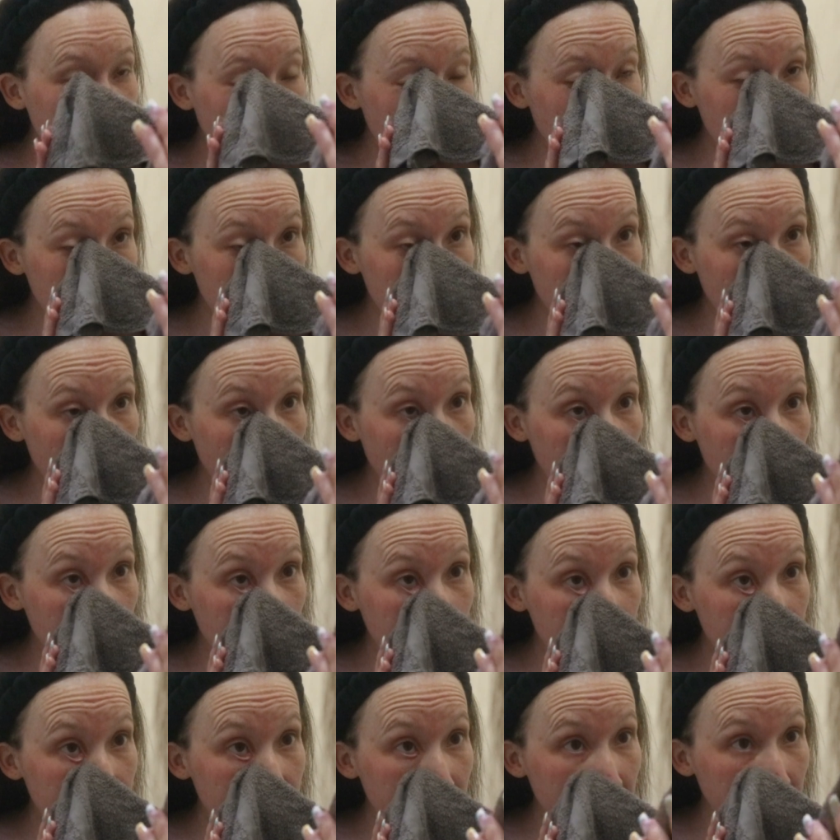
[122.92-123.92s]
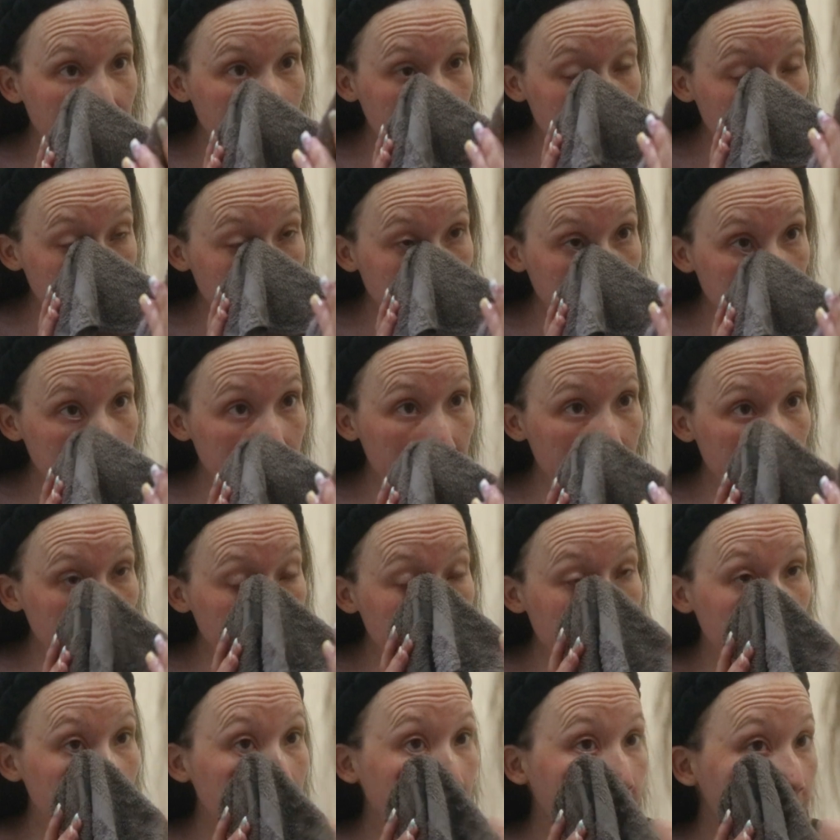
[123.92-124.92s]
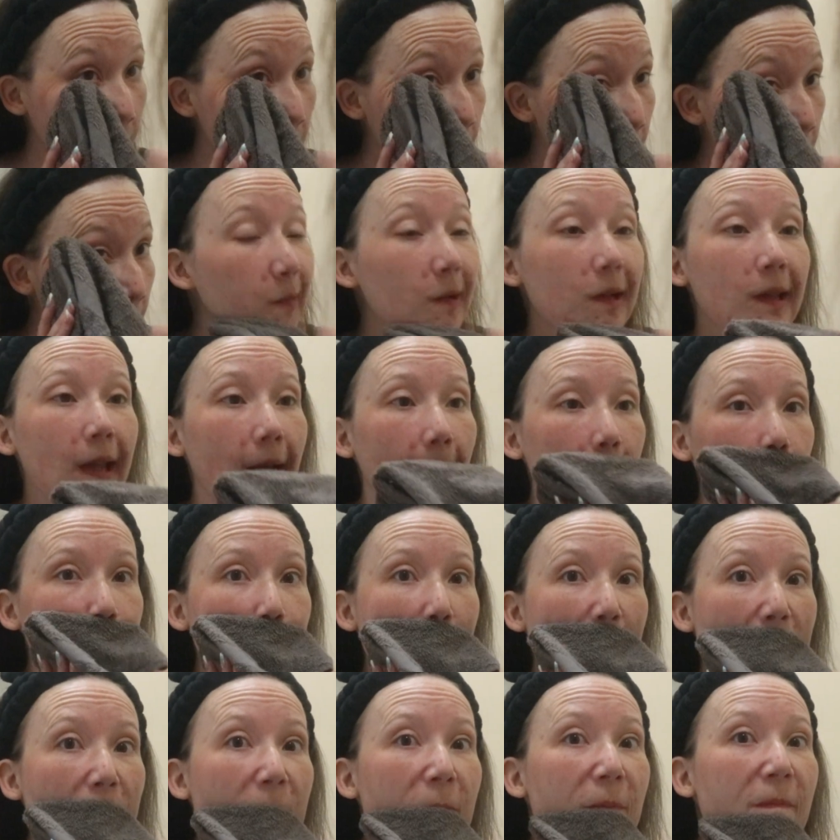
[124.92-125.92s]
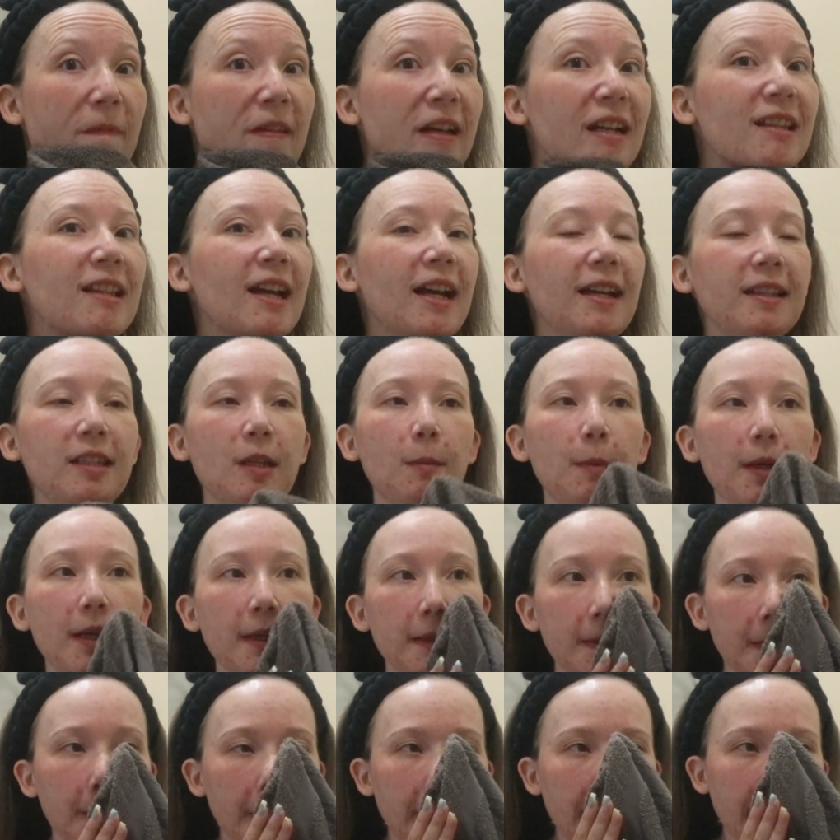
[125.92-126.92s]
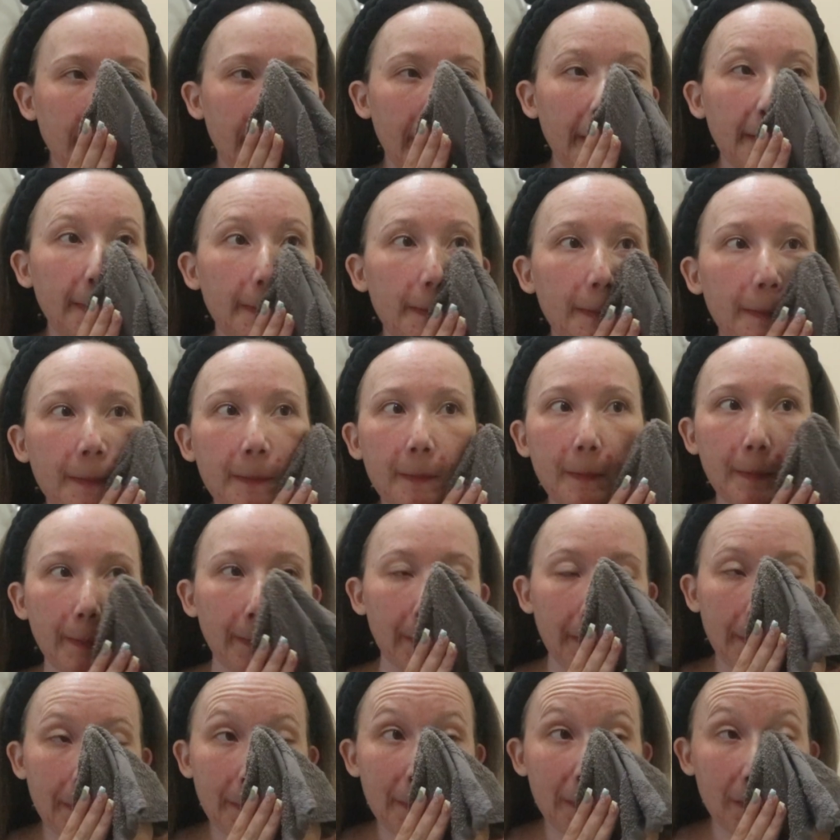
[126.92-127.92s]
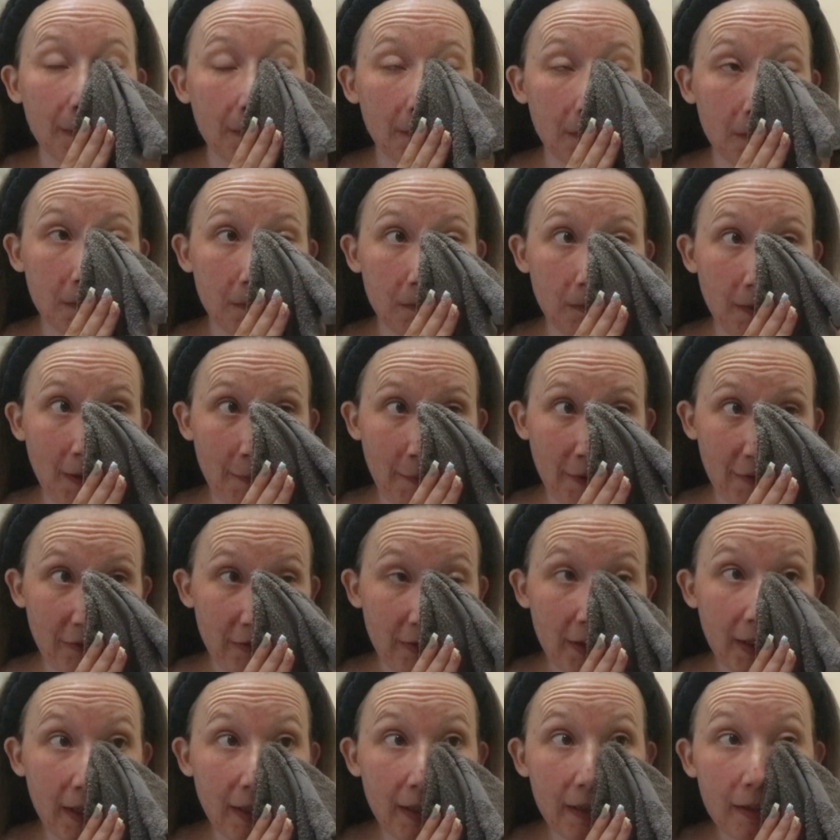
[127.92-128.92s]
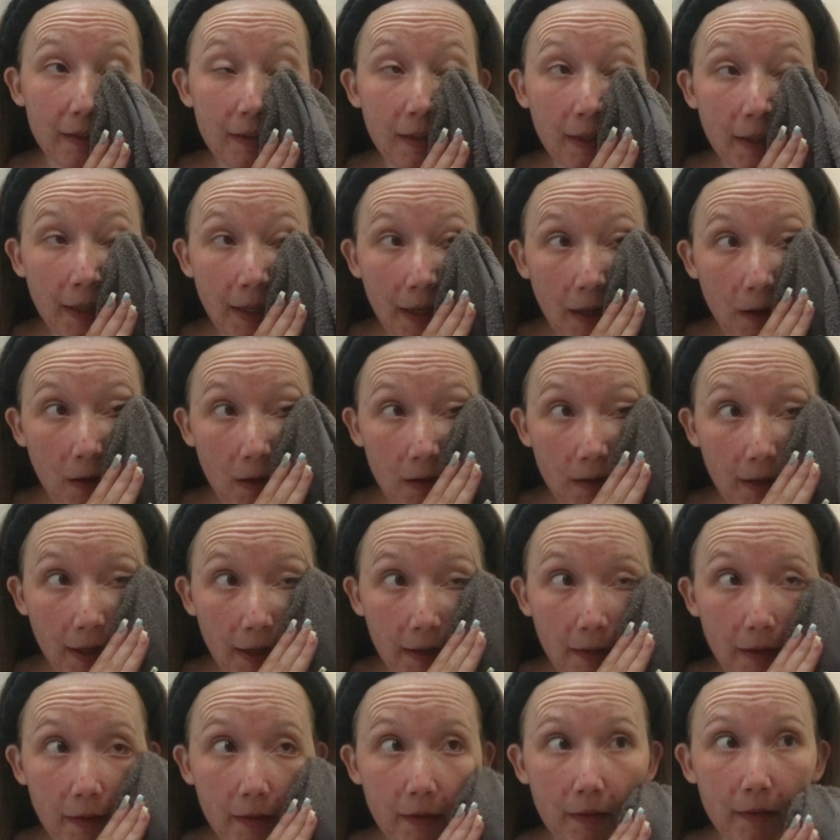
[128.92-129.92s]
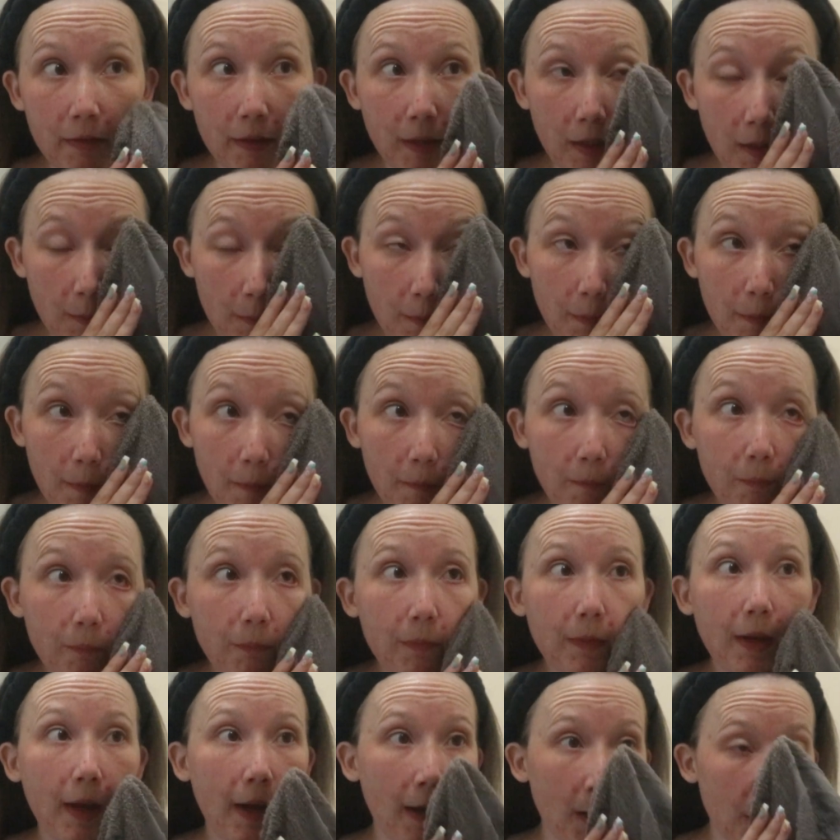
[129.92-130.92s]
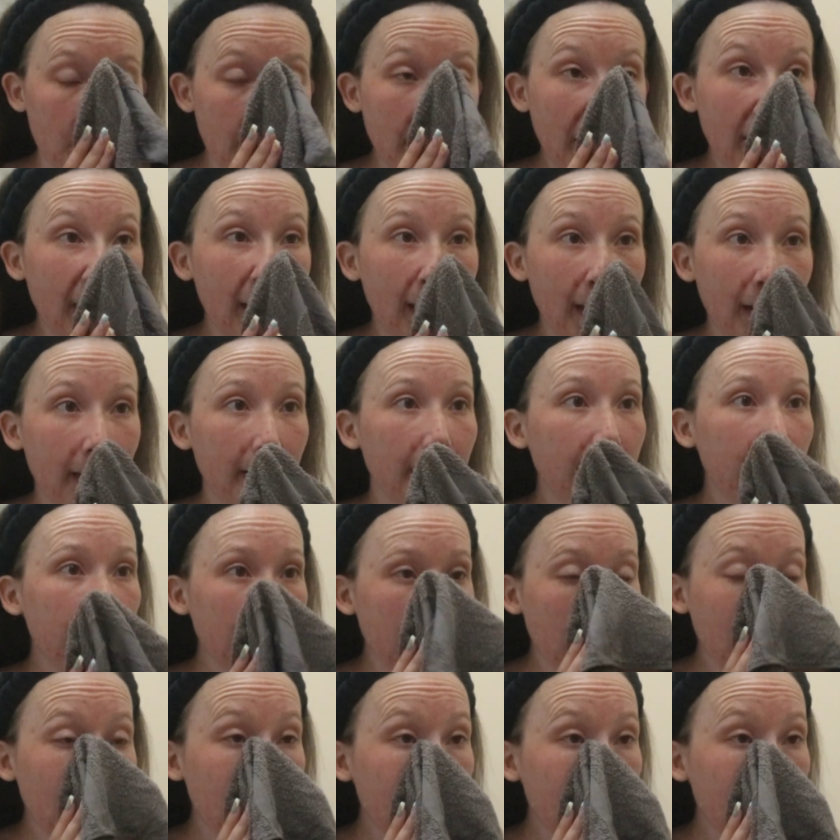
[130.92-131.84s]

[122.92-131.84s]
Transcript: that much water in the sink, it might took so long. But yeah, I like to basically wet my face and get all like the sleep out of my eyes.